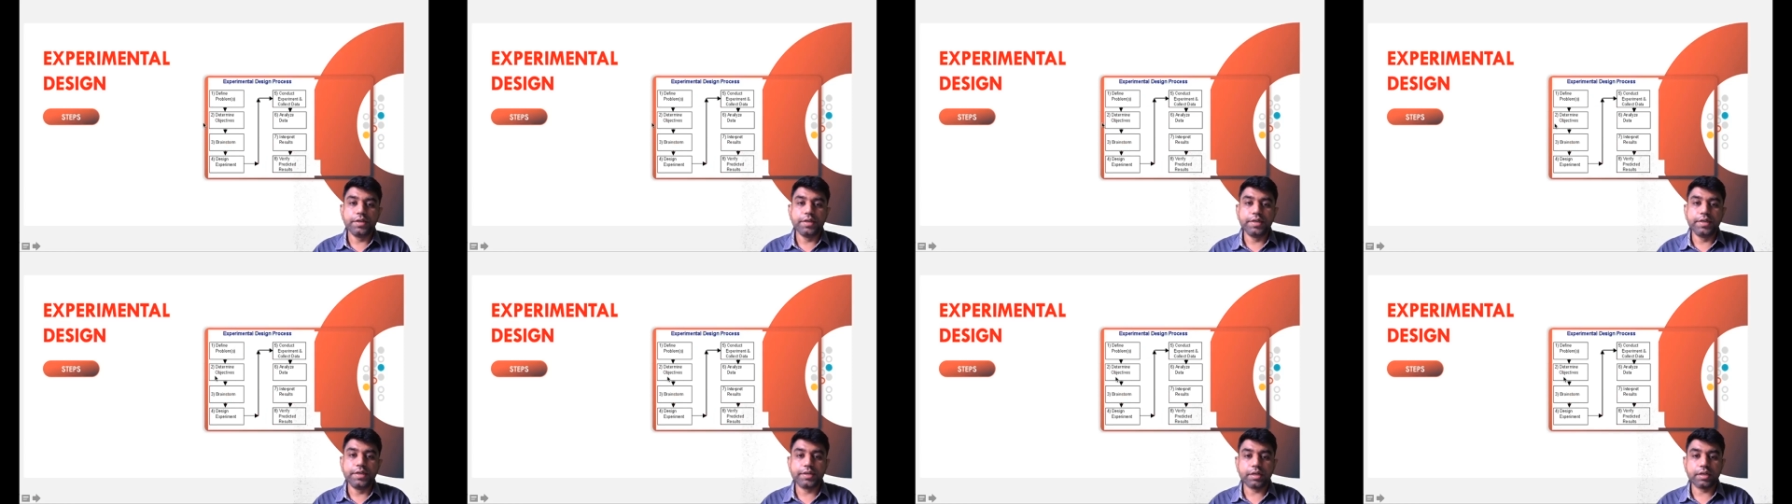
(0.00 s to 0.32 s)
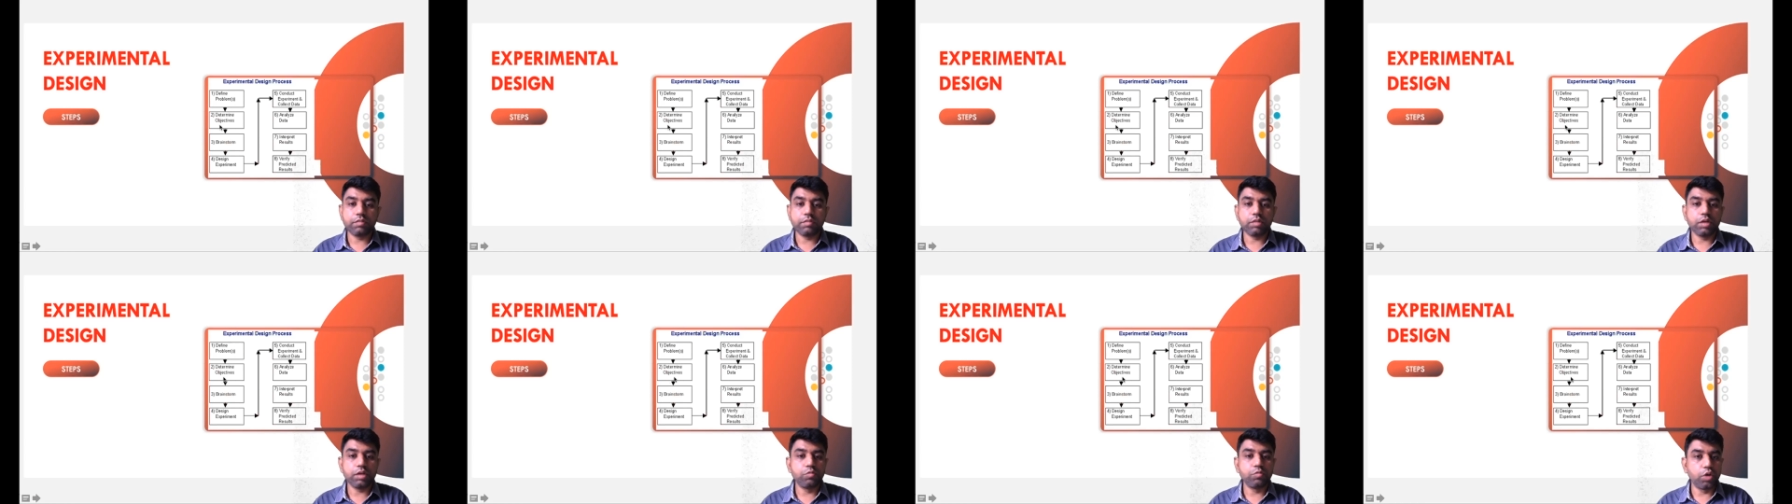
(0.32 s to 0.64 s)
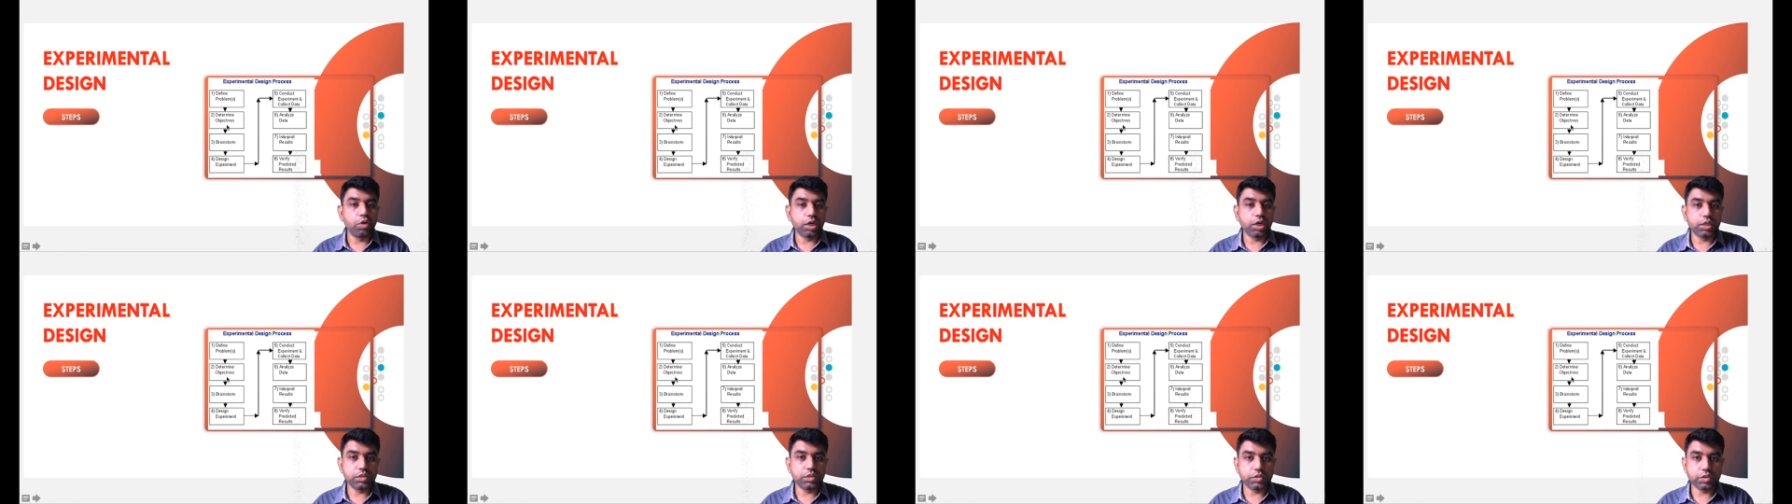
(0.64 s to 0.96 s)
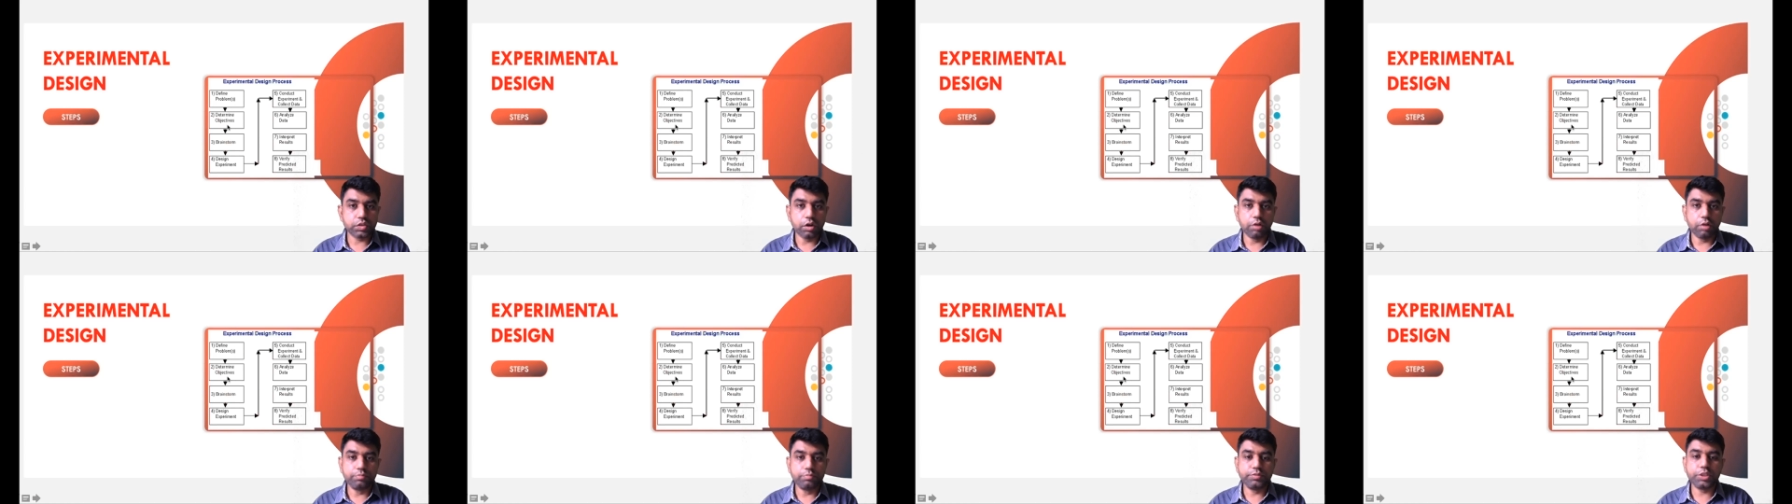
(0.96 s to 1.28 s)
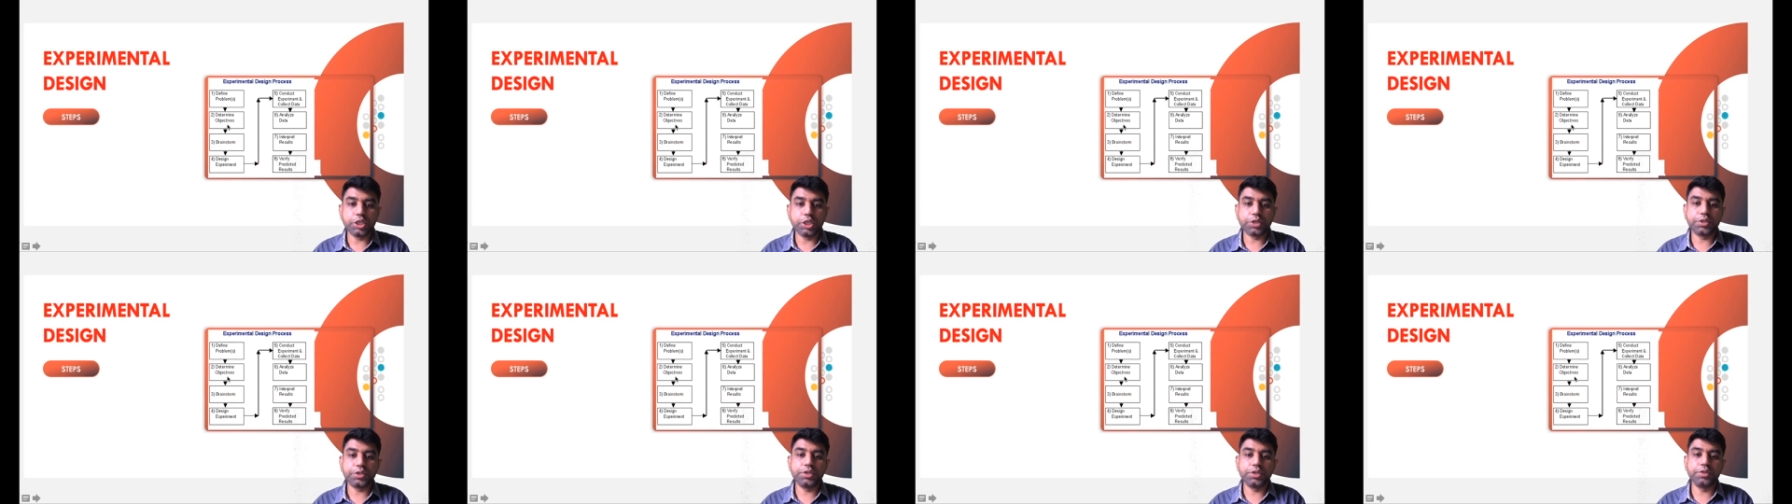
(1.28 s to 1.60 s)
determine what is the
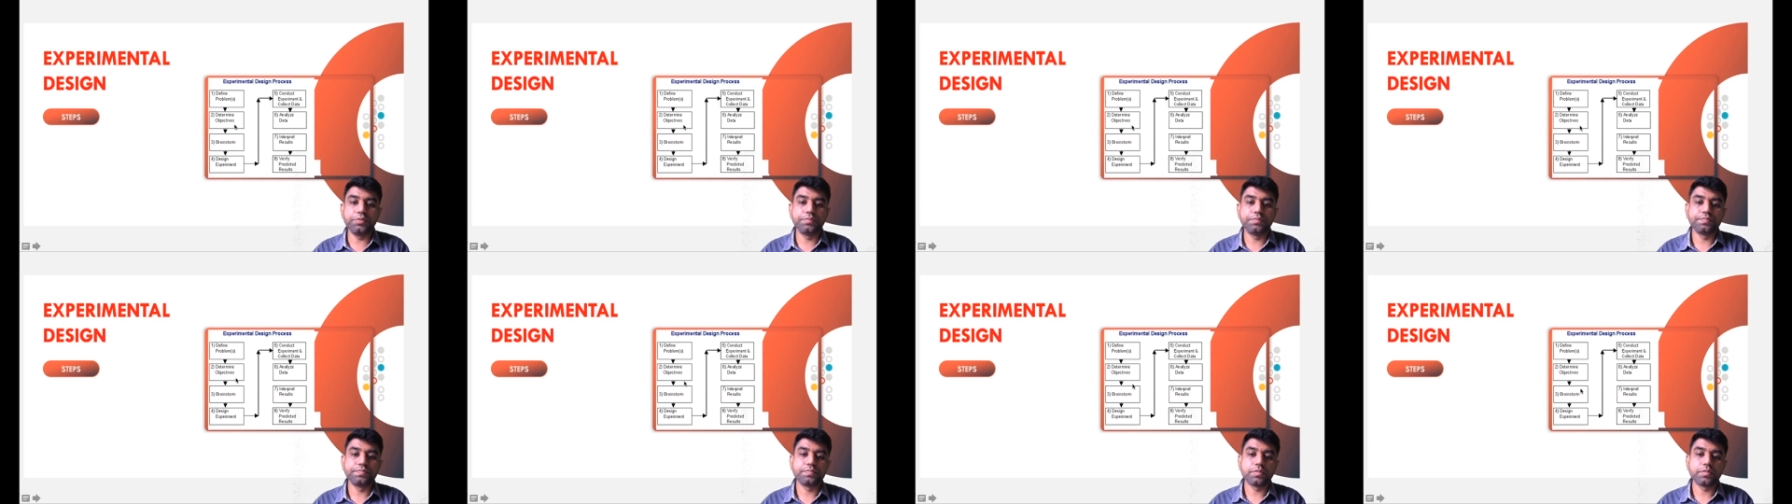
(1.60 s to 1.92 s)
objective.